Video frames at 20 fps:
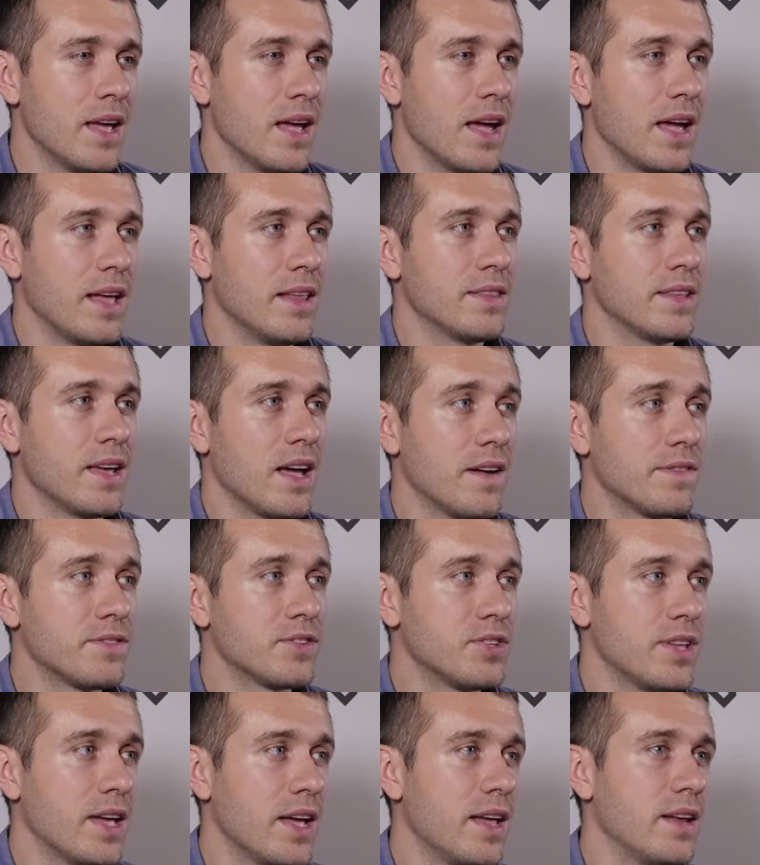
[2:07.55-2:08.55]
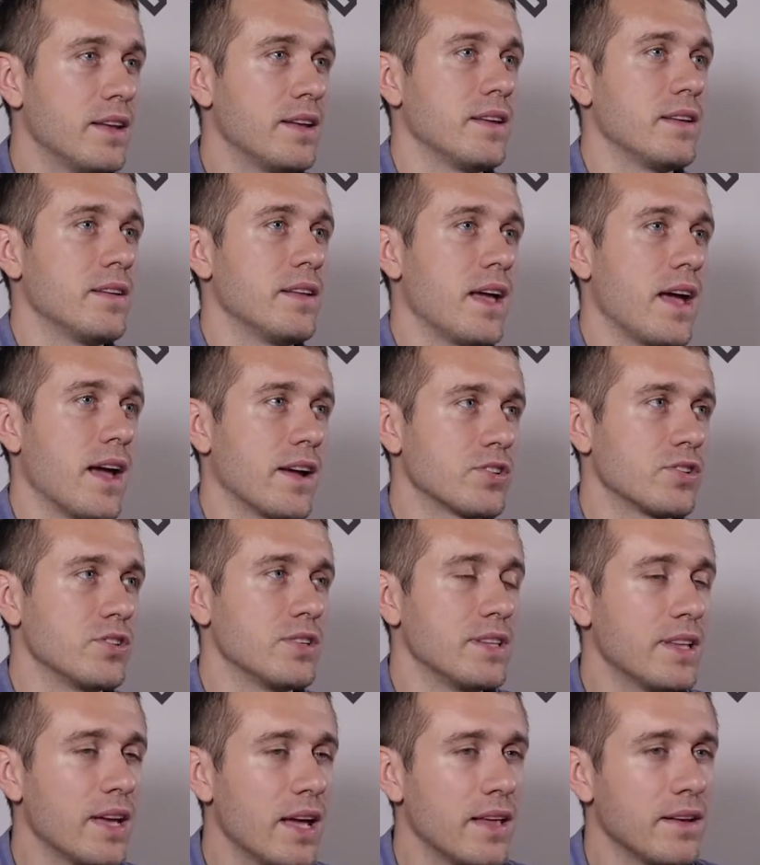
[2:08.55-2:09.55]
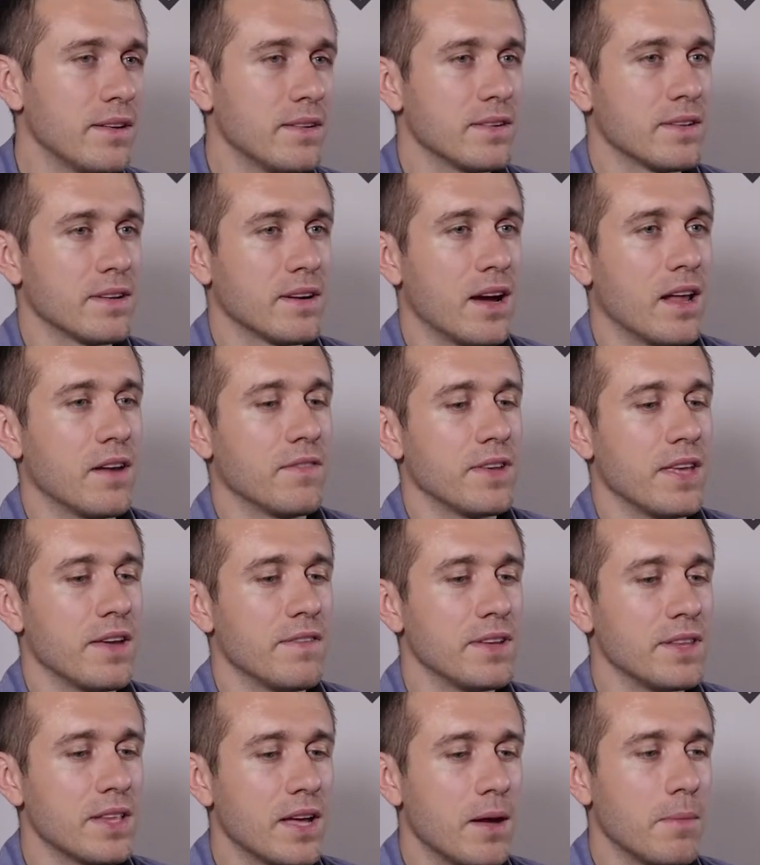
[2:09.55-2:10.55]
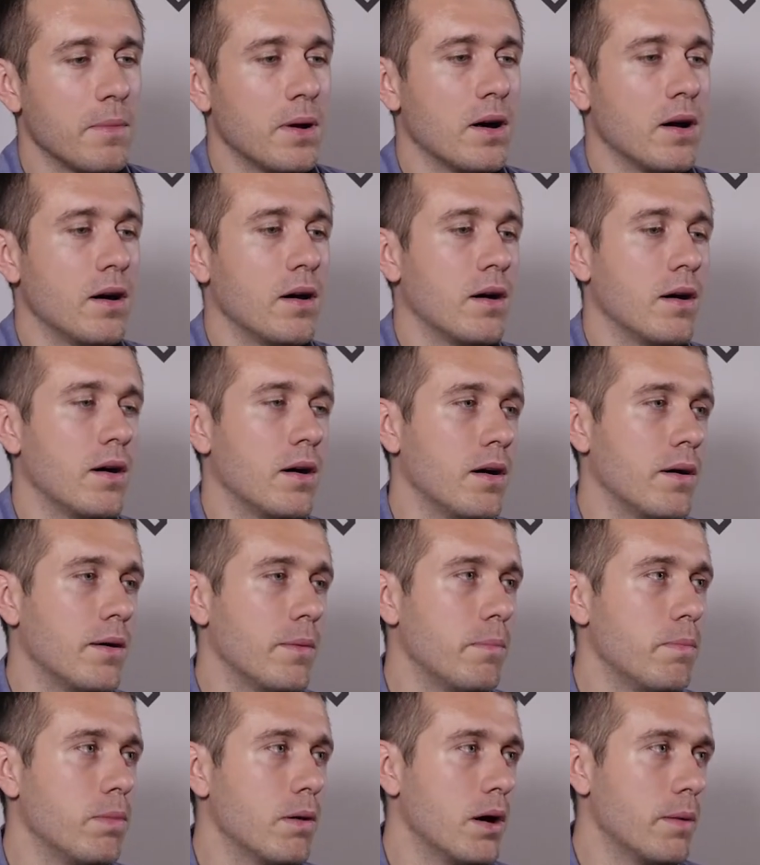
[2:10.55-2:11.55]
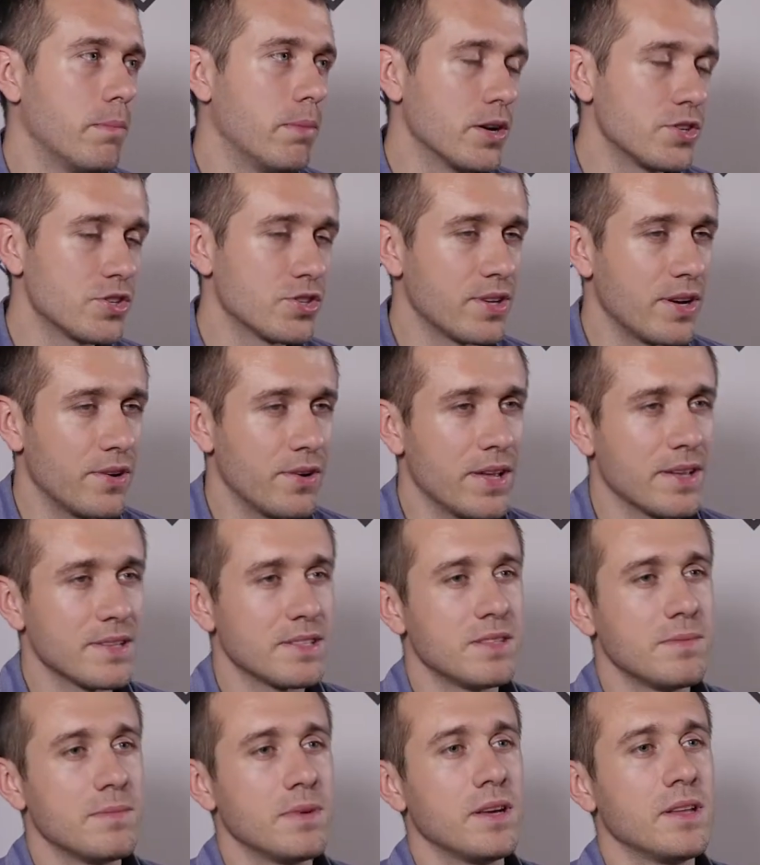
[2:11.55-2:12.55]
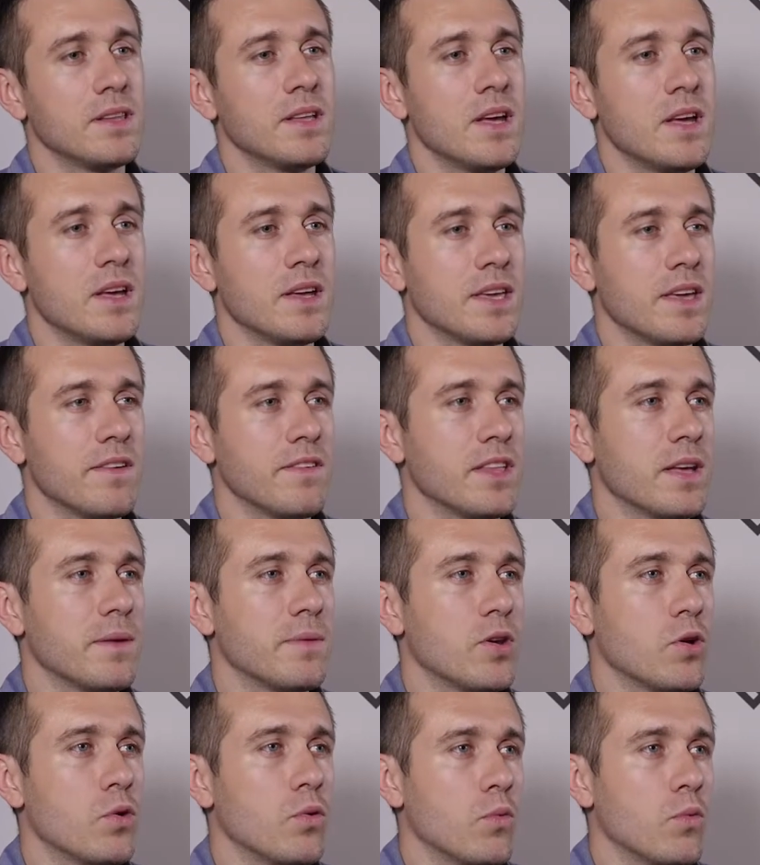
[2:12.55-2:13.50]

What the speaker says: And after then kind of giving them a budgetary estimate, giving them,